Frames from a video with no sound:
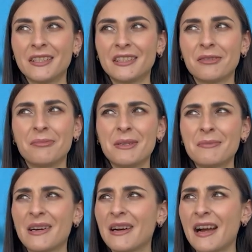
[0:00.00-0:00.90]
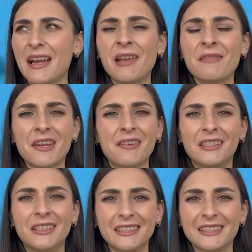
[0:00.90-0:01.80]
So Pima, I have never
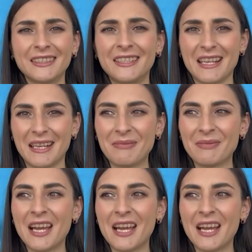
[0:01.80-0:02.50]
heard this name.